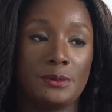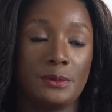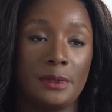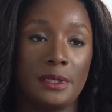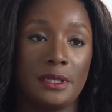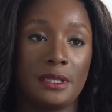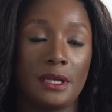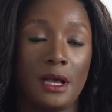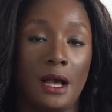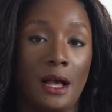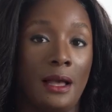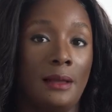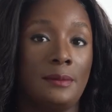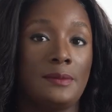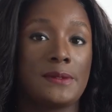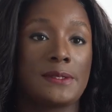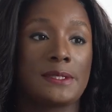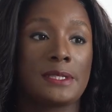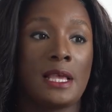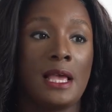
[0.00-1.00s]
with
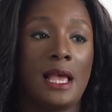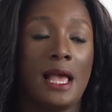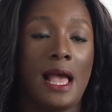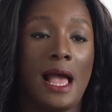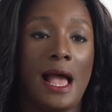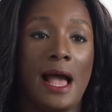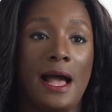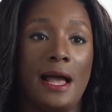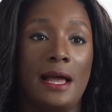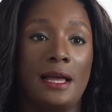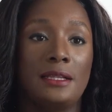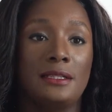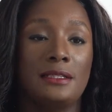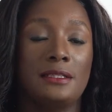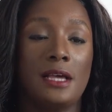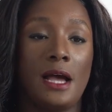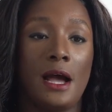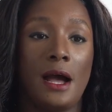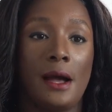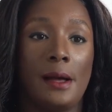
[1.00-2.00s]
cups, and
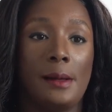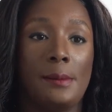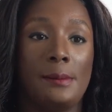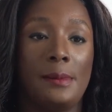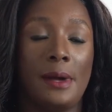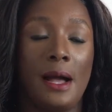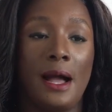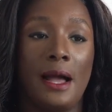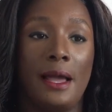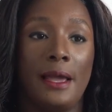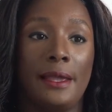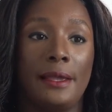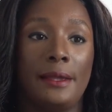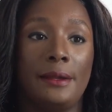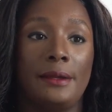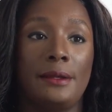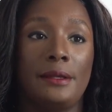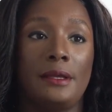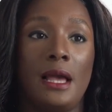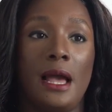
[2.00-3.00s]

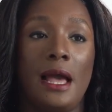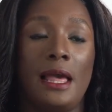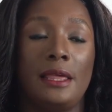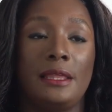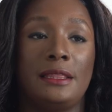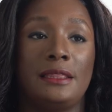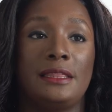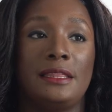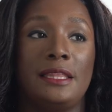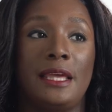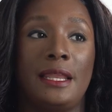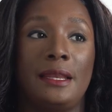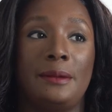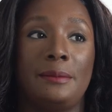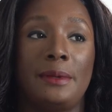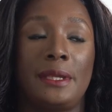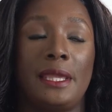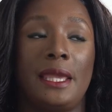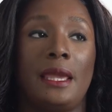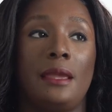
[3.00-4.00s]
I then
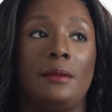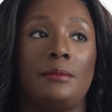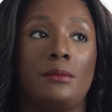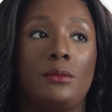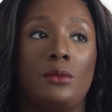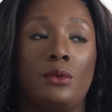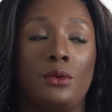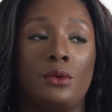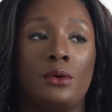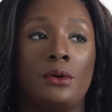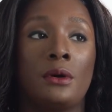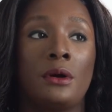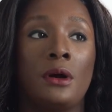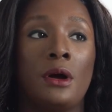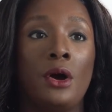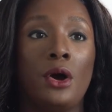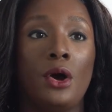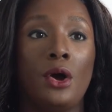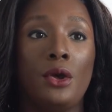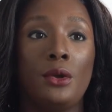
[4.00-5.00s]
became more
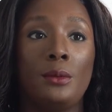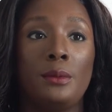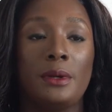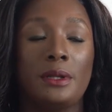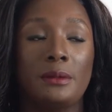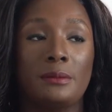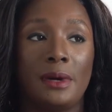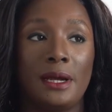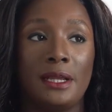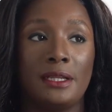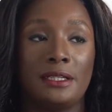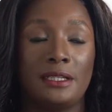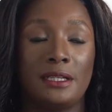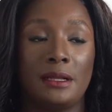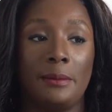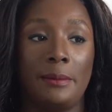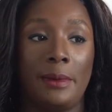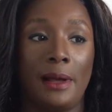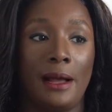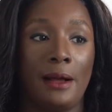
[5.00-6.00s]
open-minded
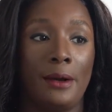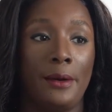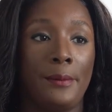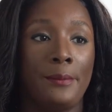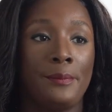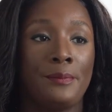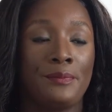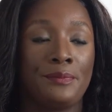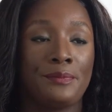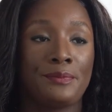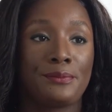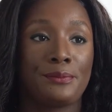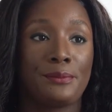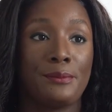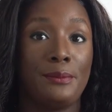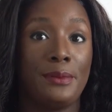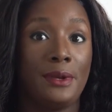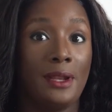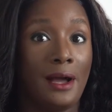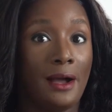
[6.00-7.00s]
about
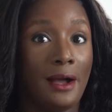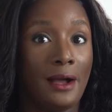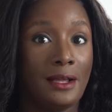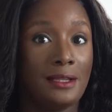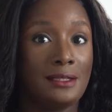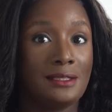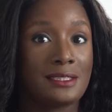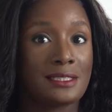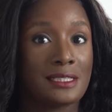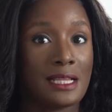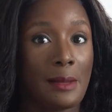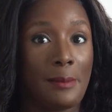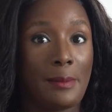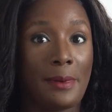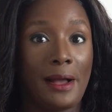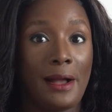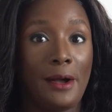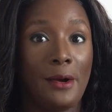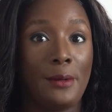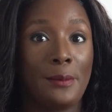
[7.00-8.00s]
blood,
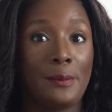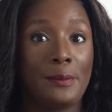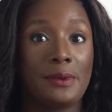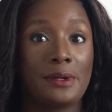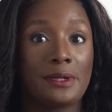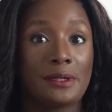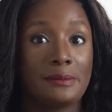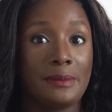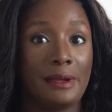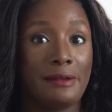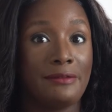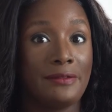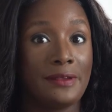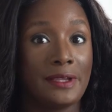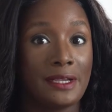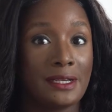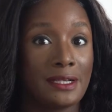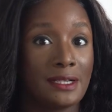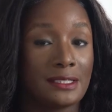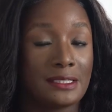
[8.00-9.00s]
about putting my
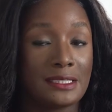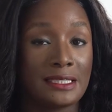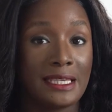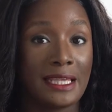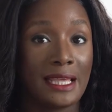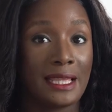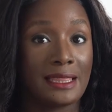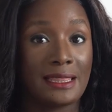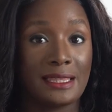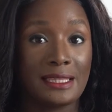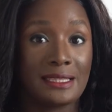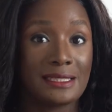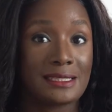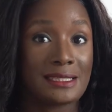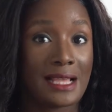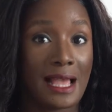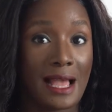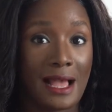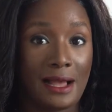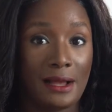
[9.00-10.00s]
finger to get things
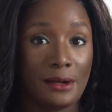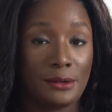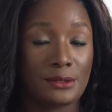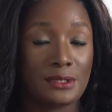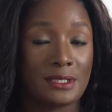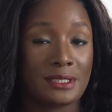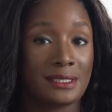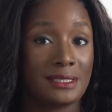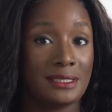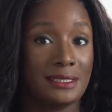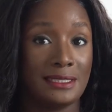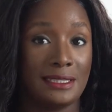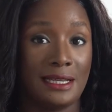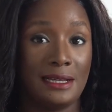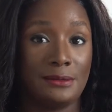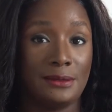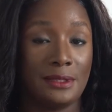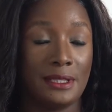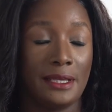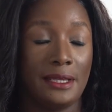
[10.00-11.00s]
out
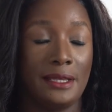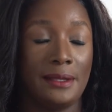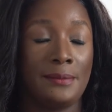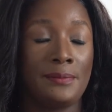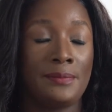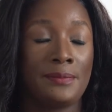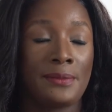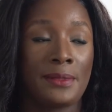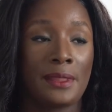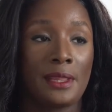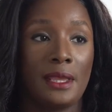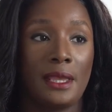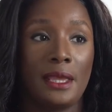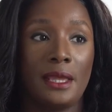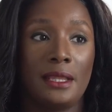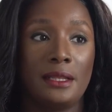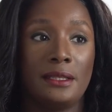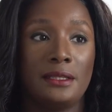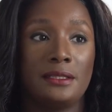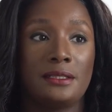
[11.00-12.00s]
down there,
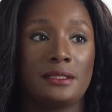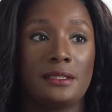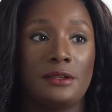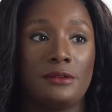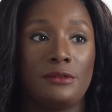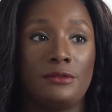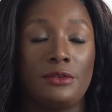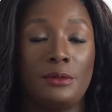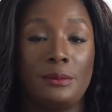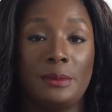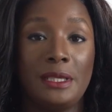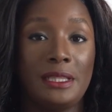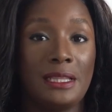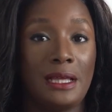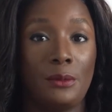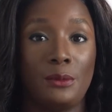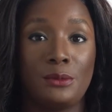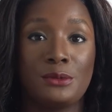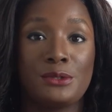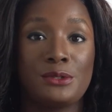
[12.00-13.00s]
and for me
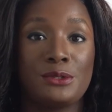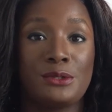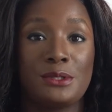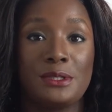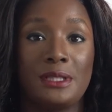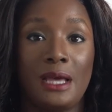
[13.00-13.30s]
that was